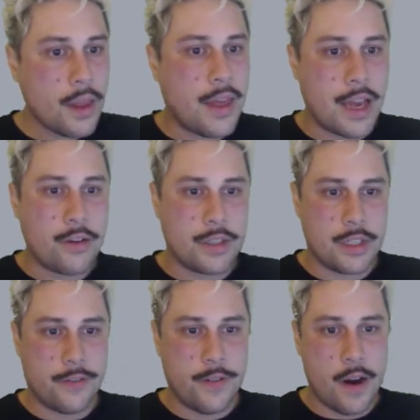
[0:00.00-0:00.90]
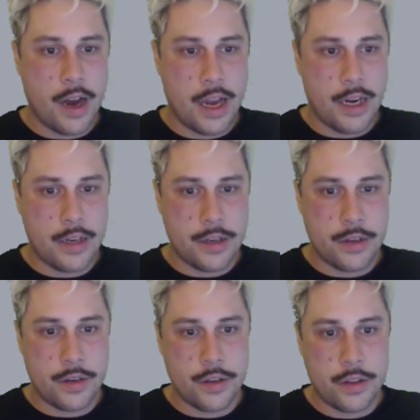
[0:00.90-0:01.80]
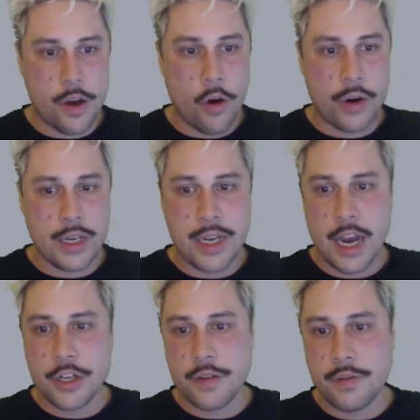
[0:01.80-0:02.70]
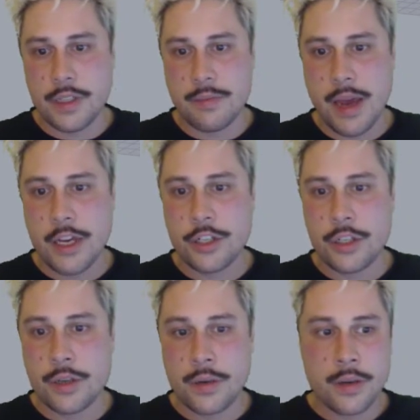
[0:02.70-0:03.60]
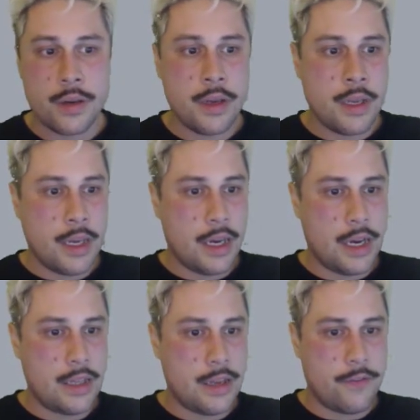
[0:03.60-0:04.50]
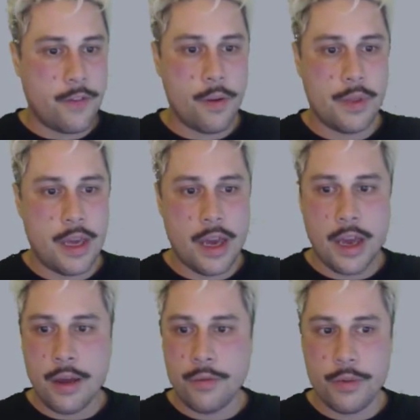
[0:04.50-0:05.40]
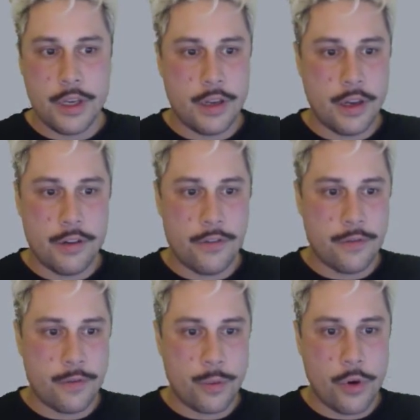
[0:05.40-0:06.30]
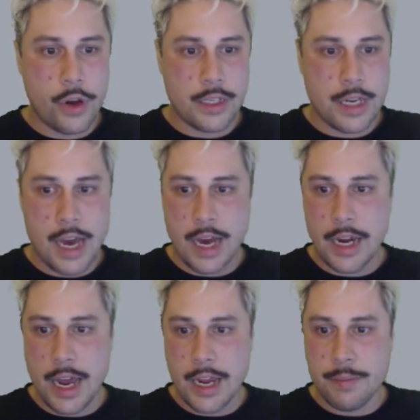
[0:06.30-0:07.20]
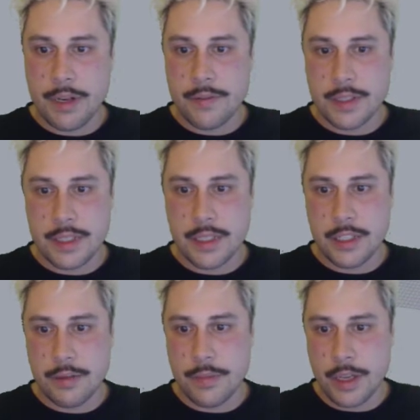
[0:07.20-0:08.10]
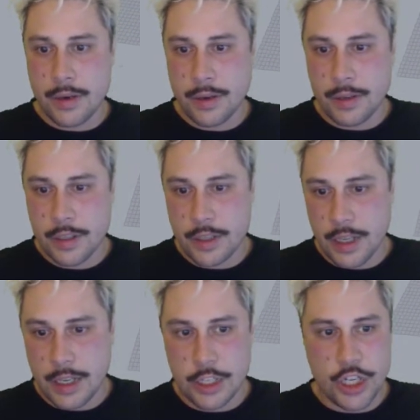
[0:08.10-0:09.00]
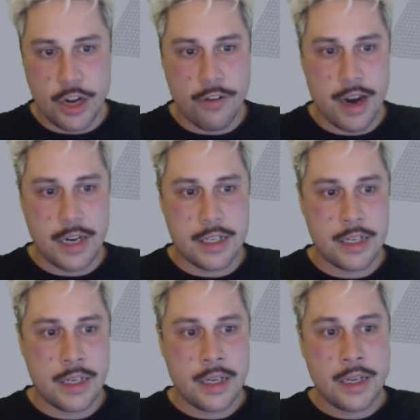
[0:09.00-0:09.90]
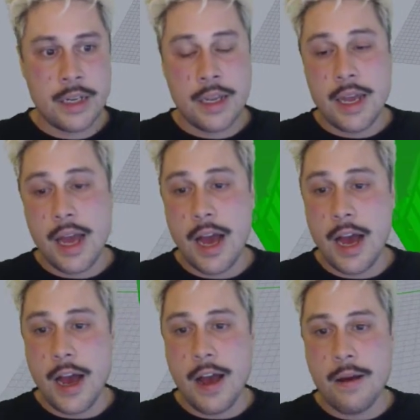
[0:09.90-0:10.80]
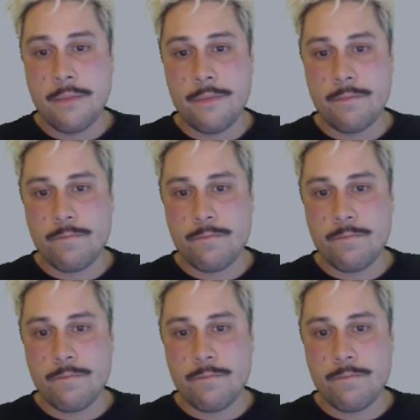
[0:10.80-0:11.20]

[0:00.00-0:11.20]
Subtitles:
the angles that define the orientation of this mesh. And then from there, we've worked out a bit of a system that can generate, like